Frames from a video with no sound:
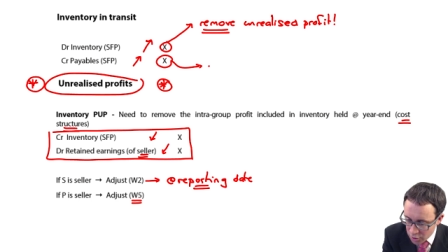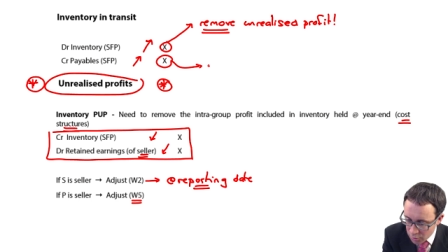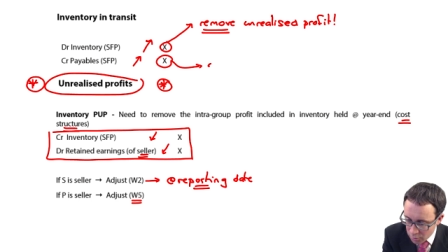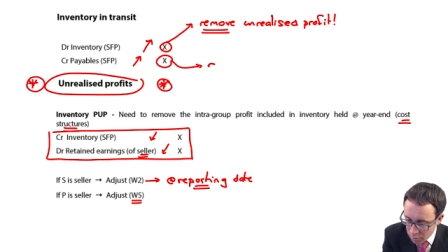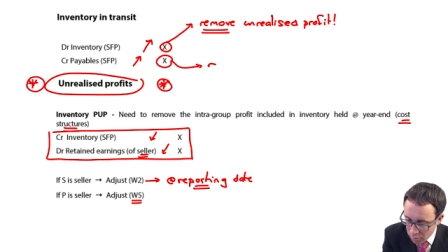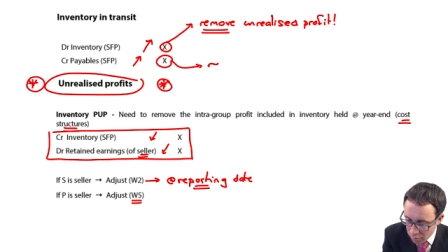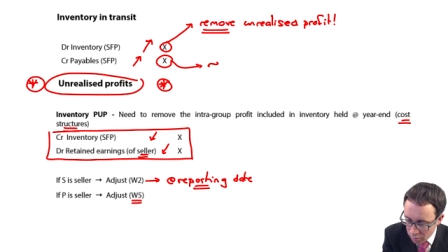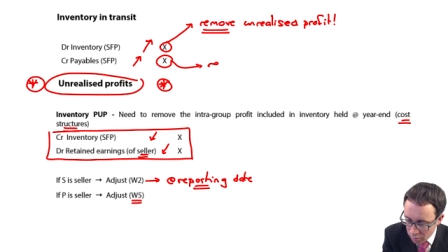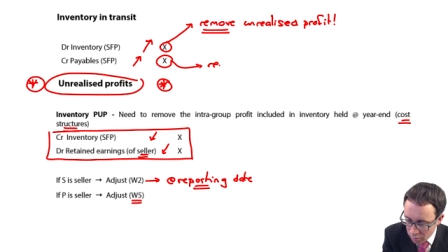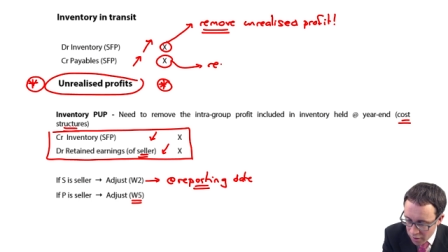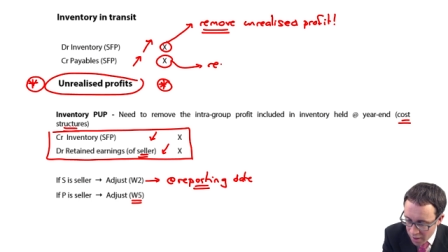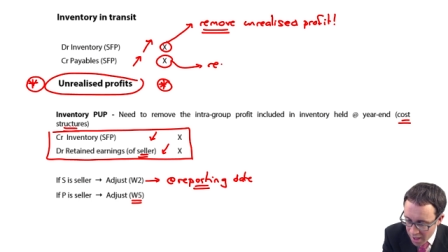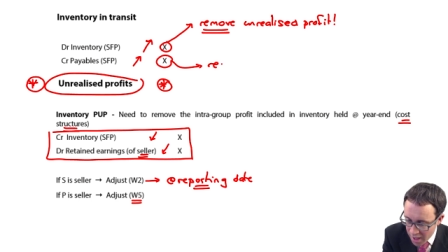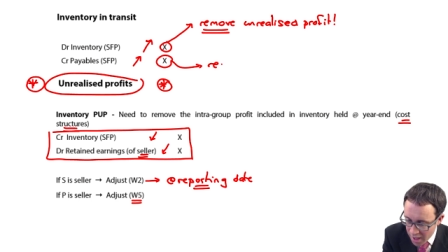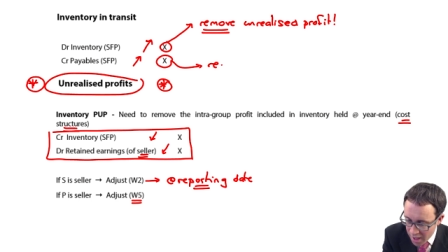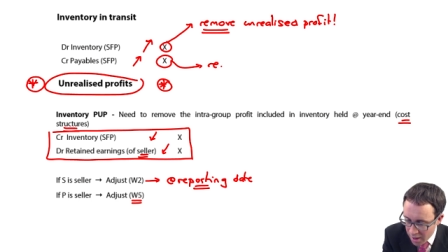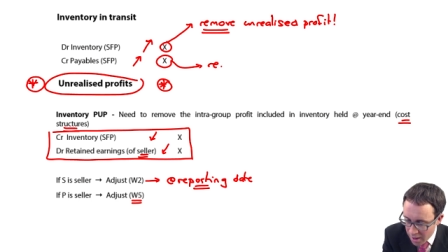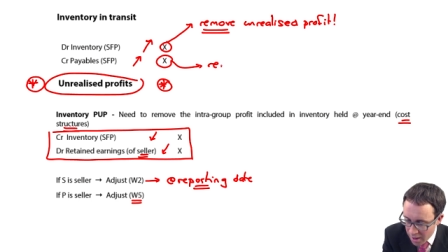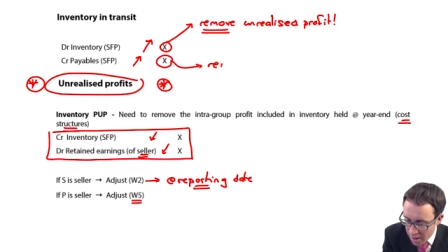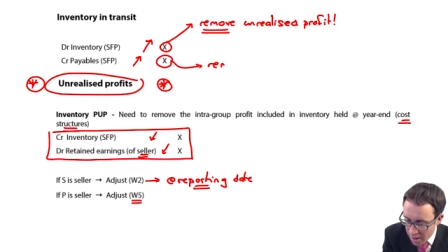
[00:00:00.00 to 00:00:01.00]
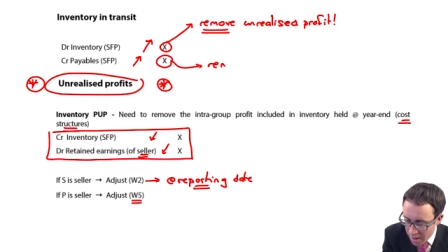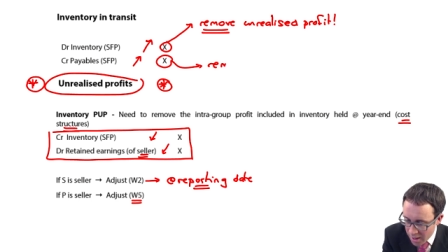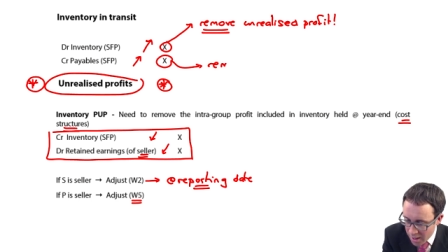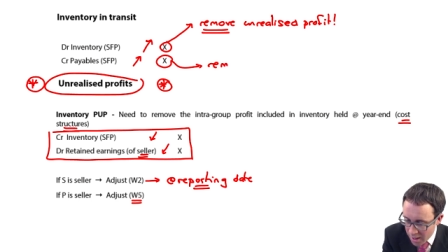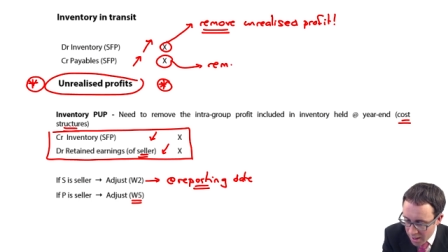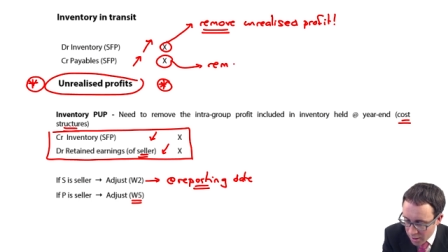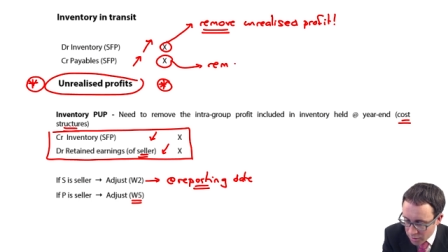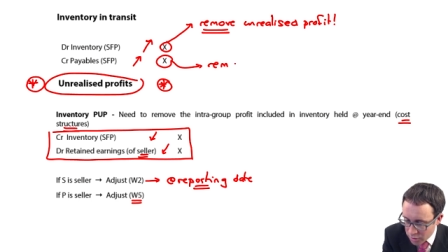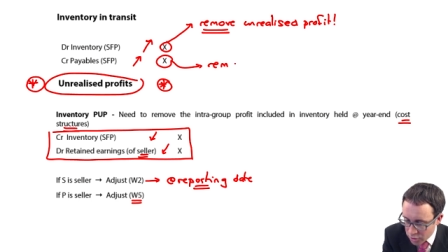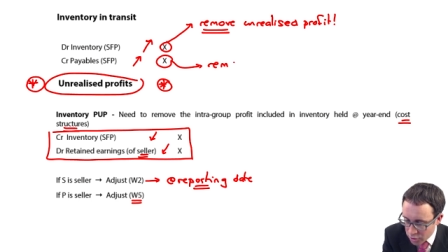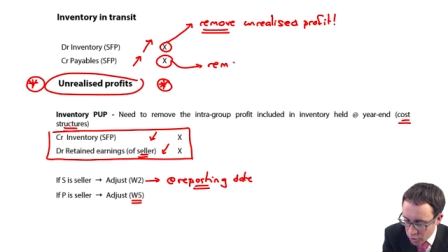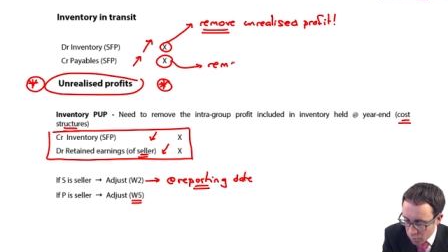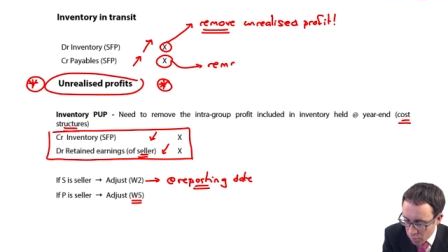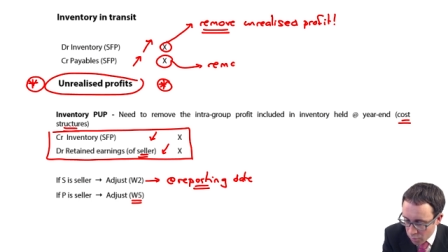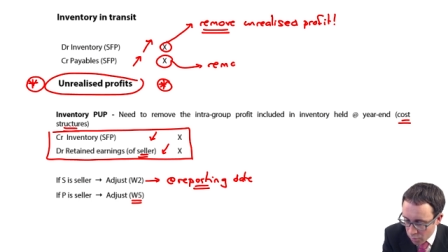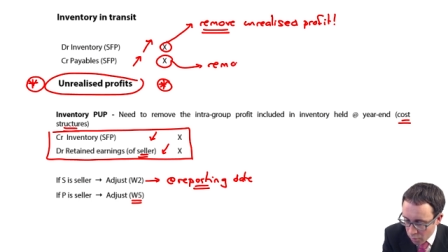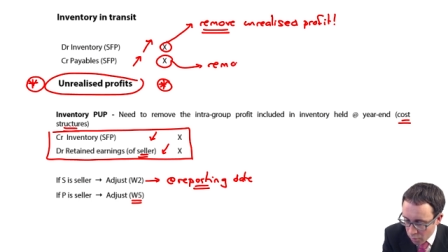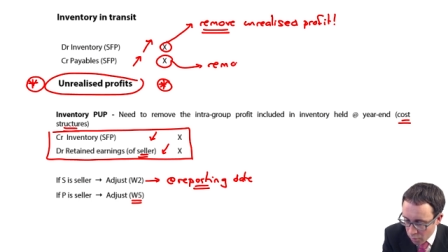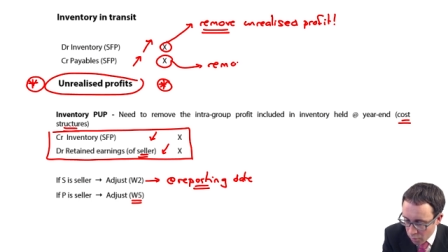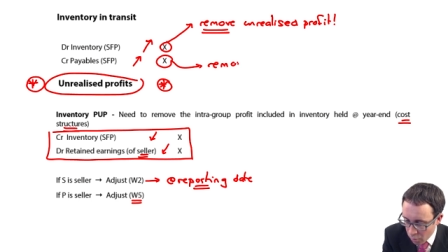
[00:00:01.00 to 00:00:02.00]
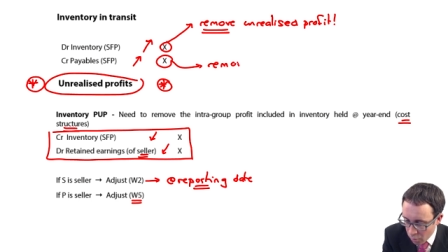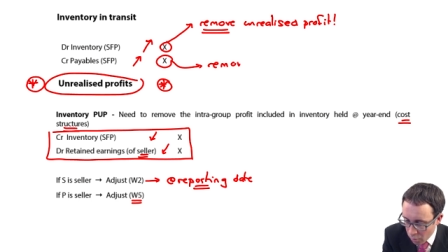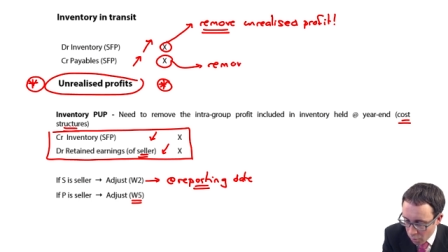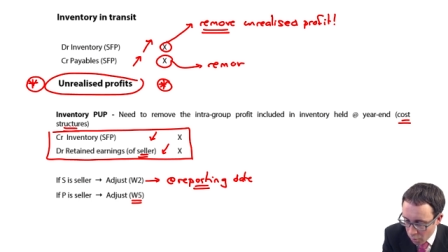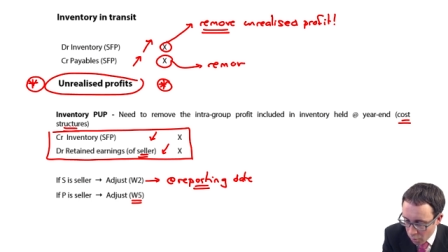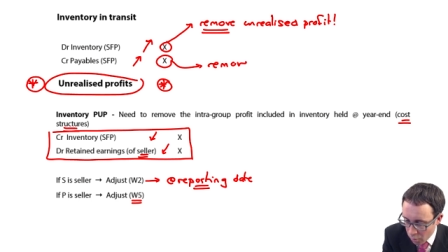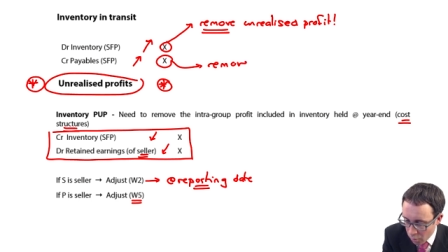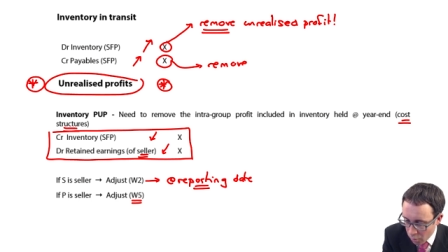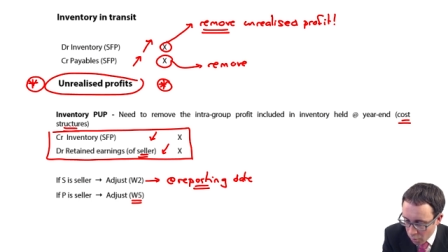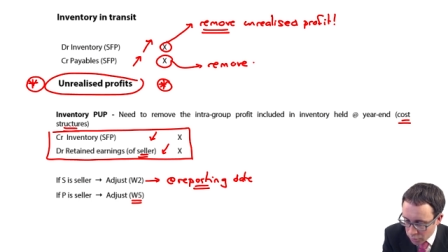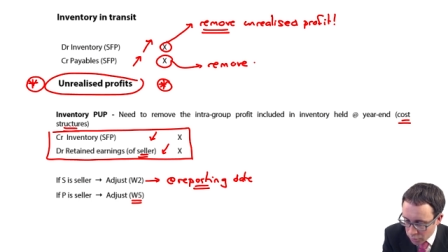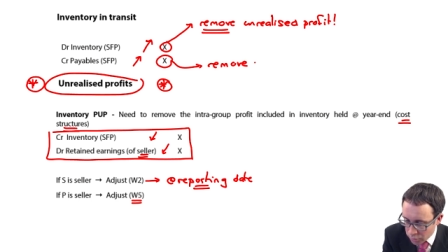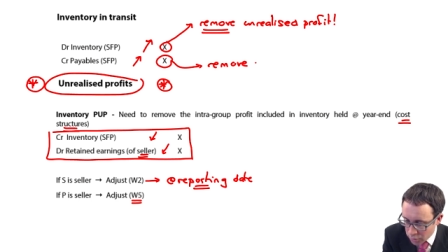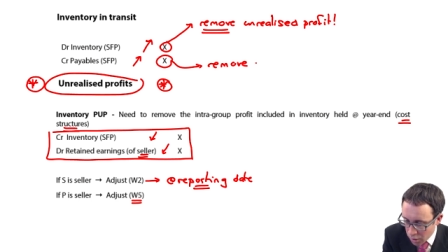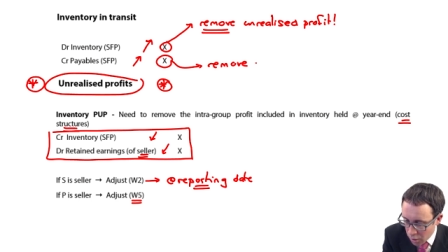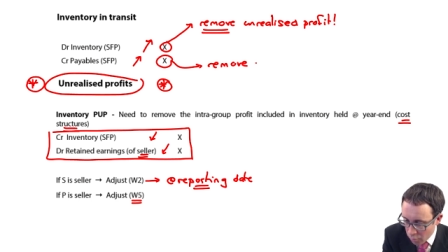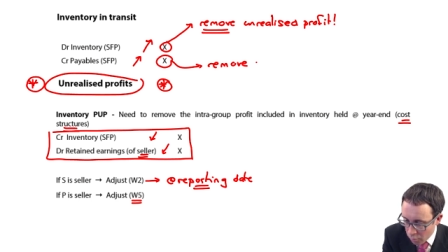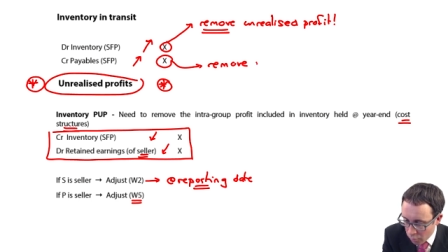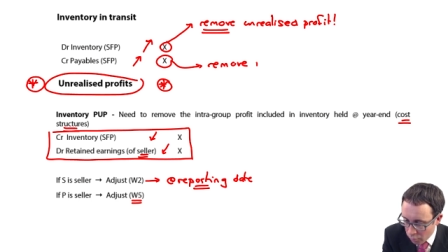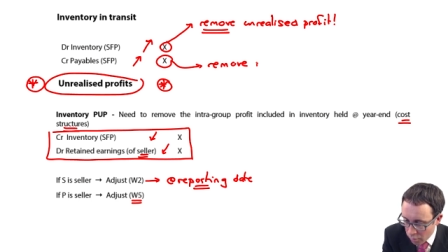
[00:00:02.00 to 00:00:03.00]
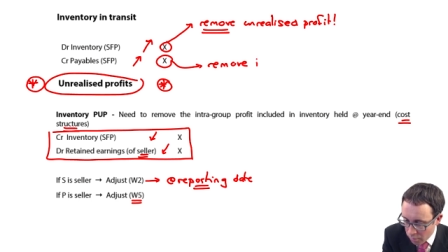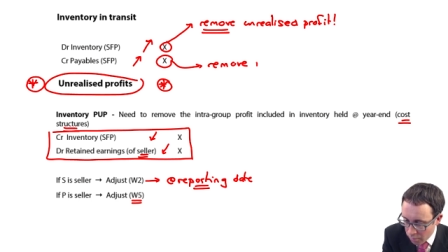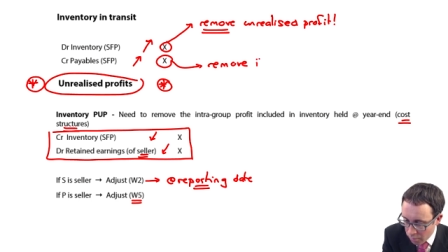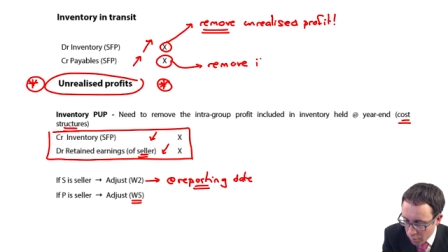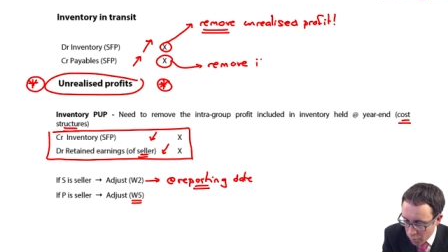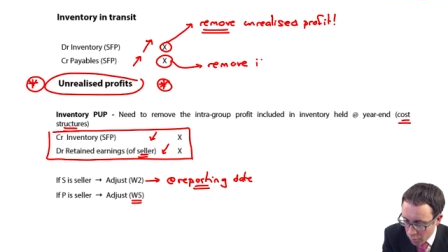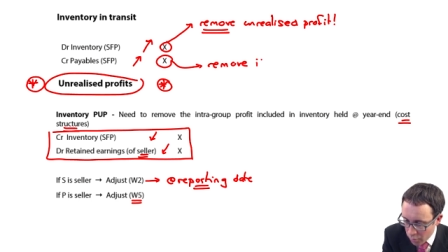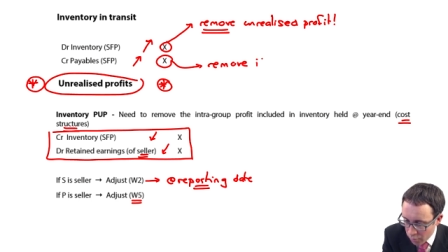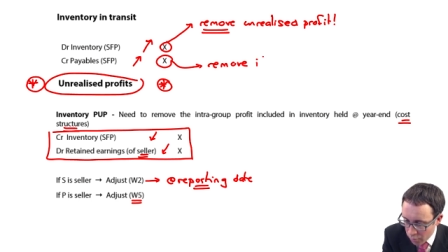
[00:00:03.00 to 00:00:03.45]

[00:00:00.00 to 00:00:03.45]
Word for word: then need to also remove